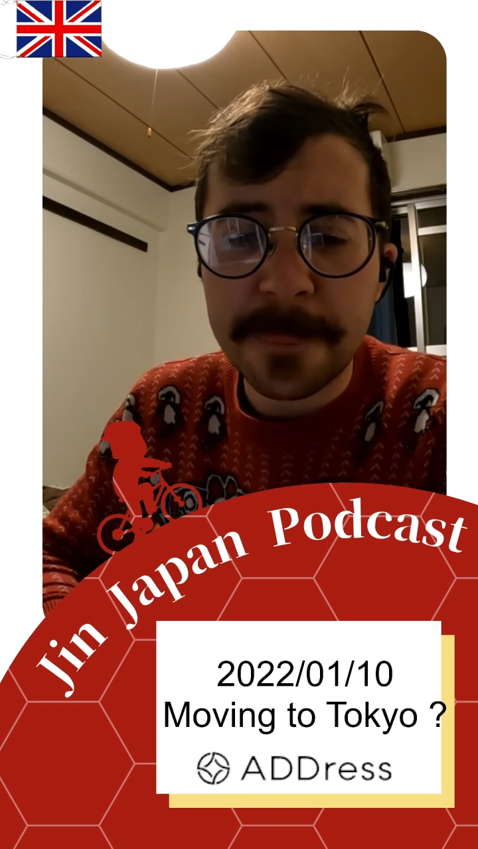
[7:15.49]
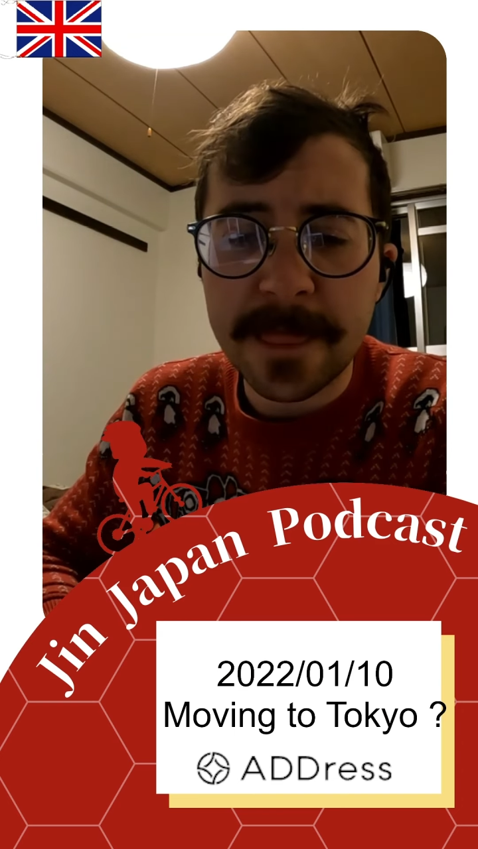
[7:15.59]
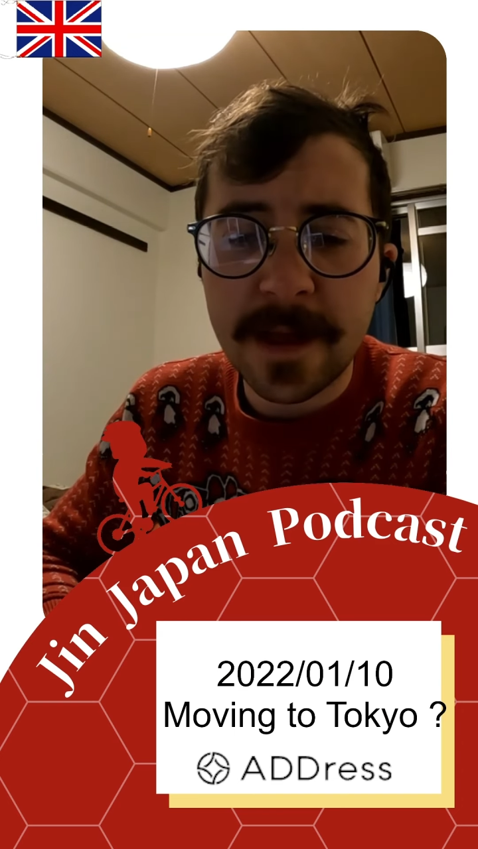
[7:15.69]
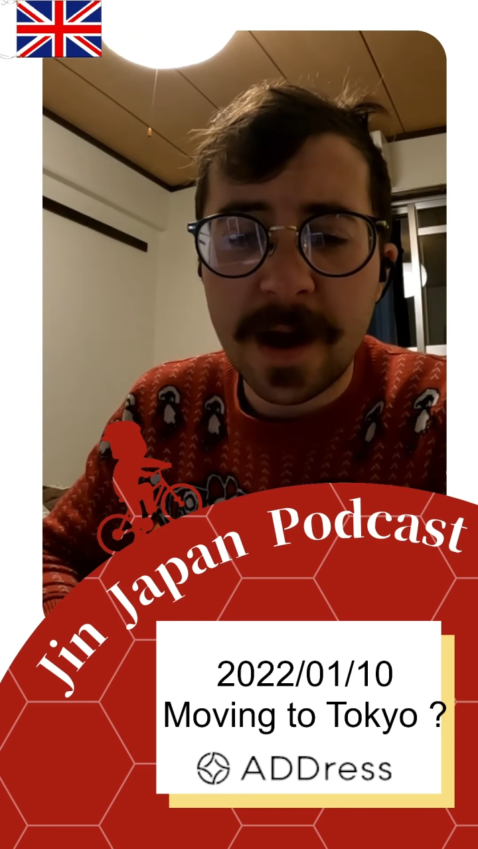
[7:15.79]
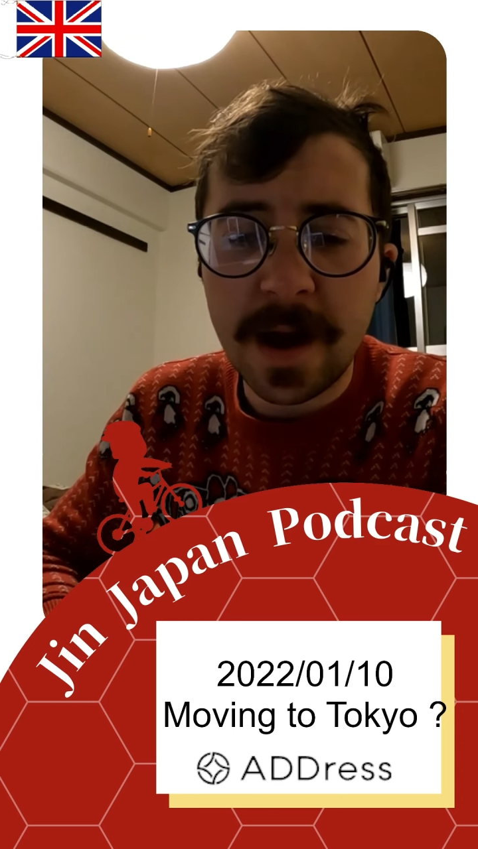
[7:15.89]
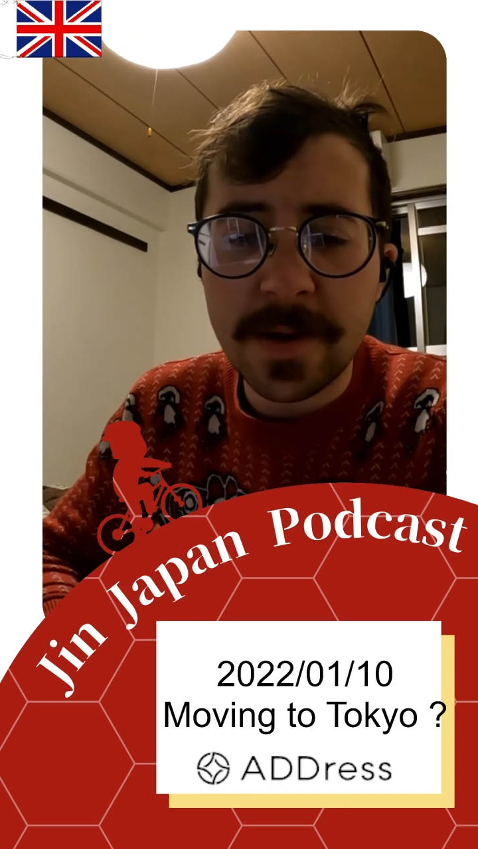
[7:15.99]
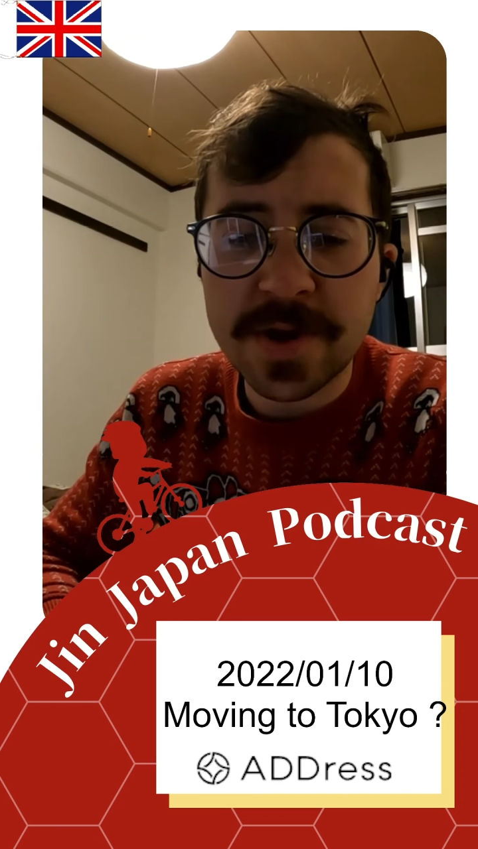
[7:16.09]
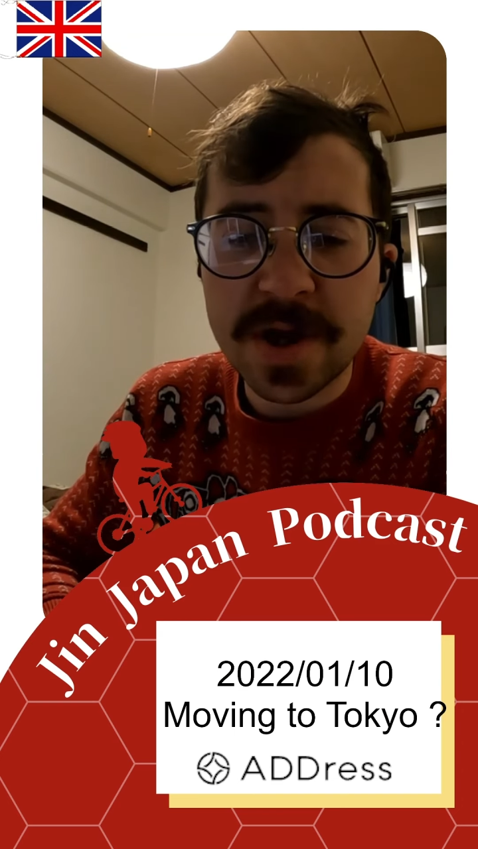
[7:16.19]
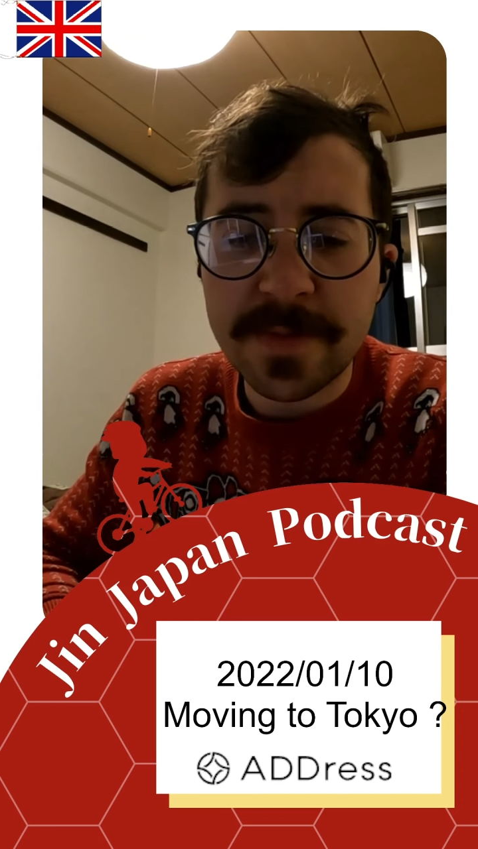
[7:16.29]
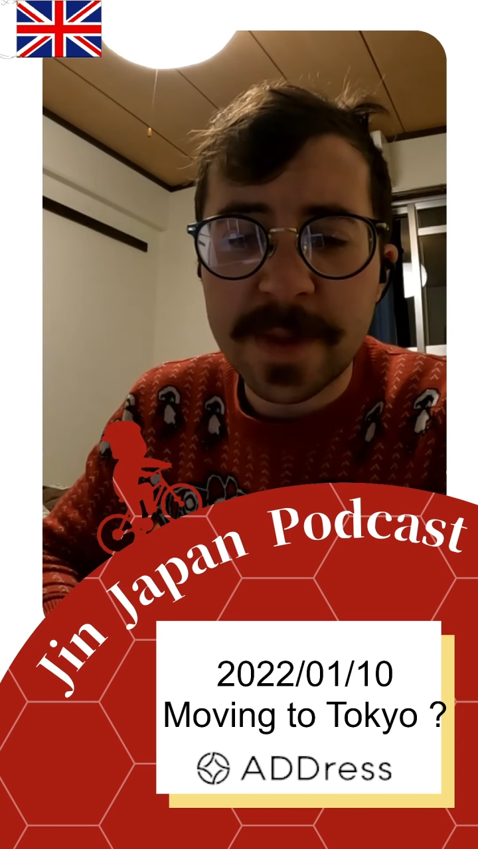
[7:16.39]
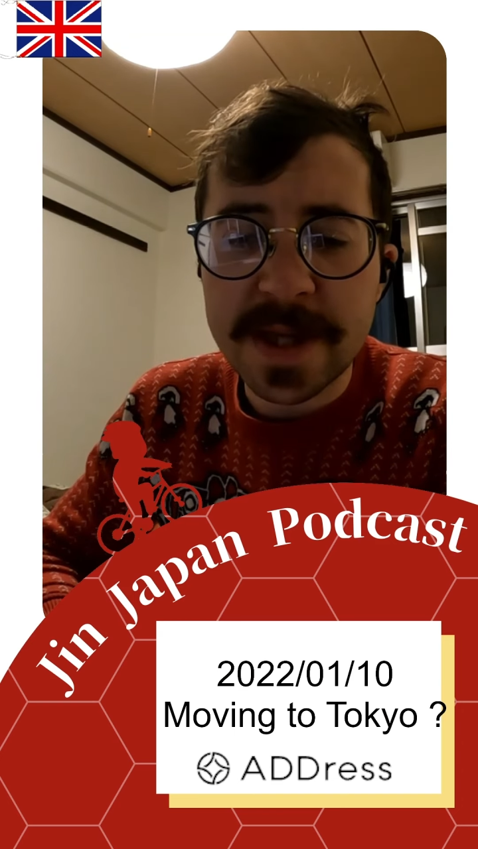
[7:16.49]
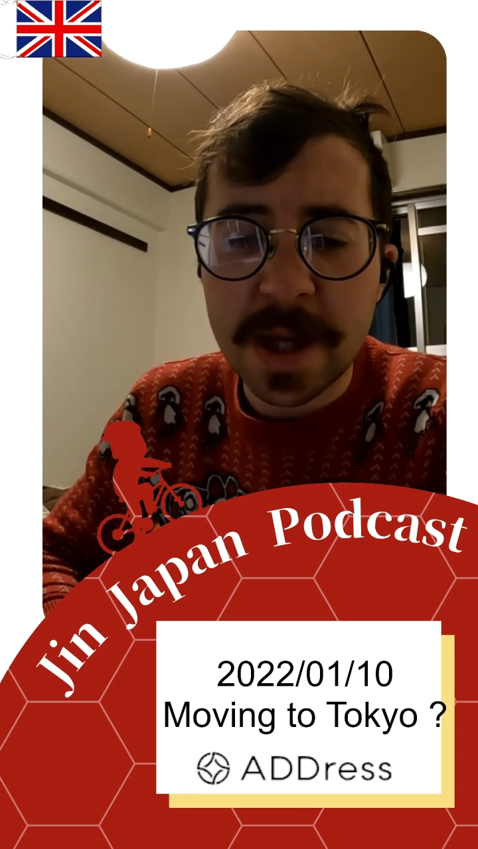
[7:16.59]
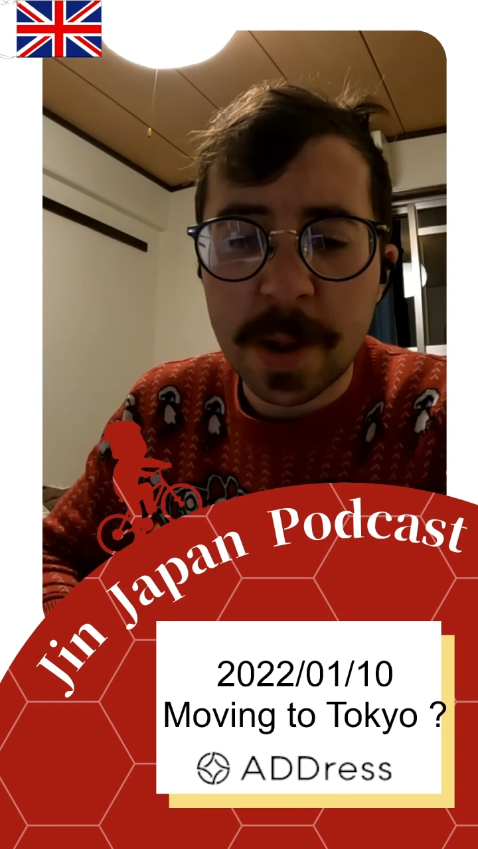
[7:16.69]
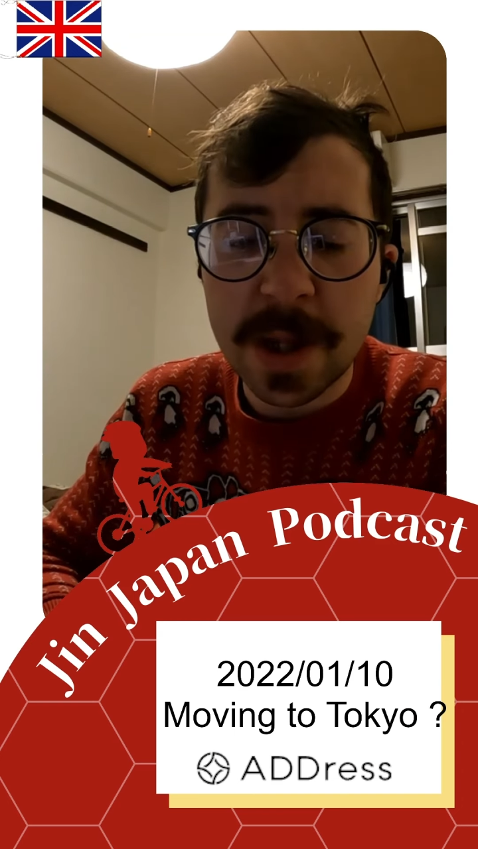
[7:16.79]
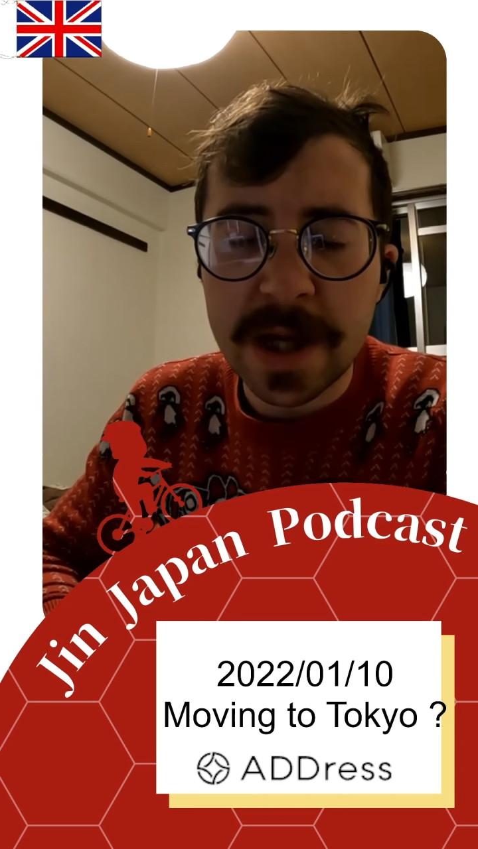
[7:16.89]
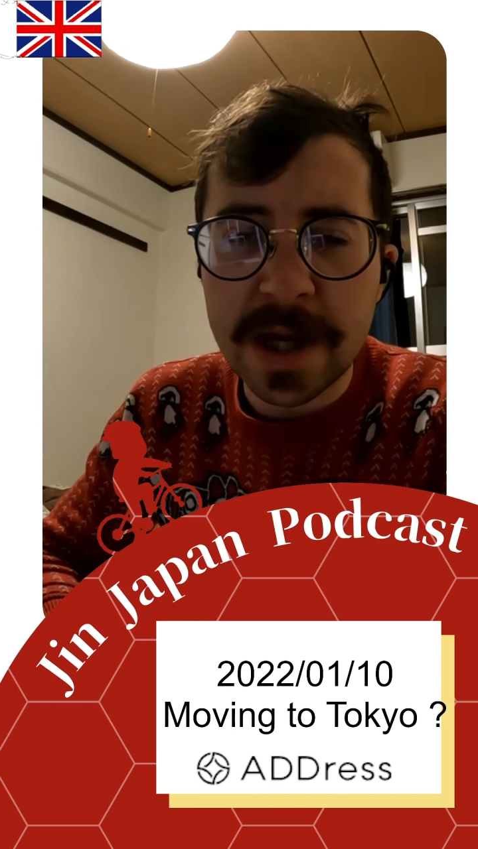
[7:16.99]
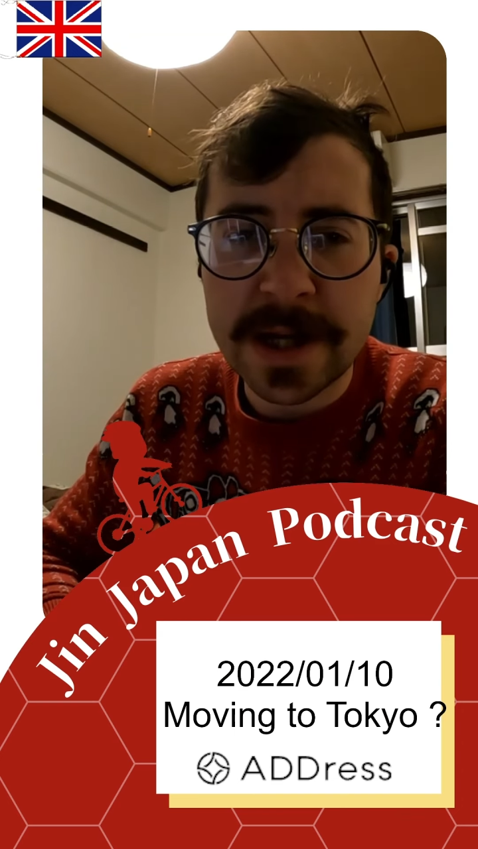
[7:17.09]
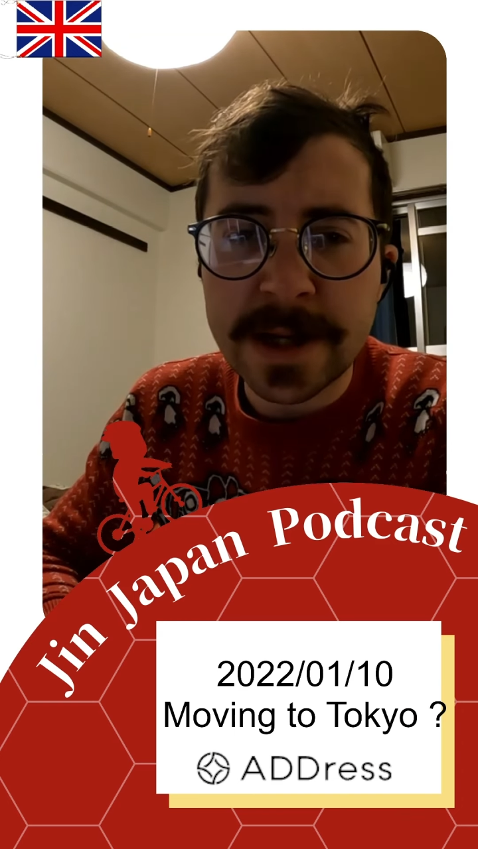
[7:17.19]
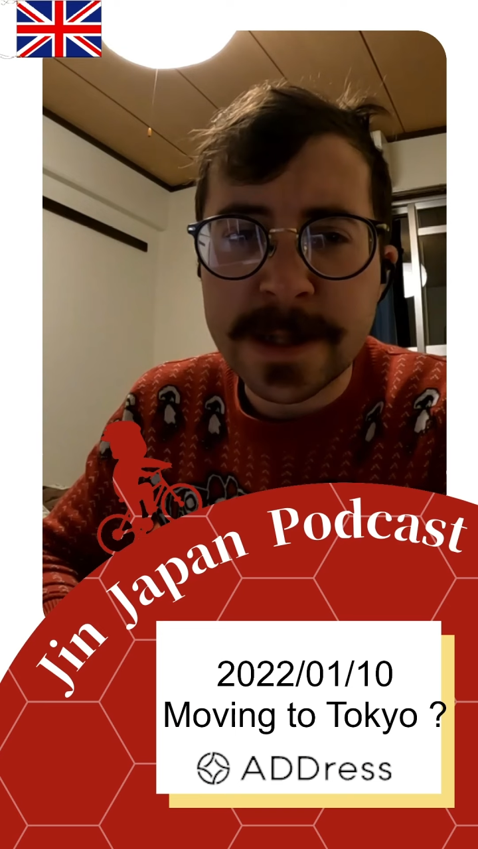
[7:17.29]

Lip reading: ah, you stopped in the cycle lane.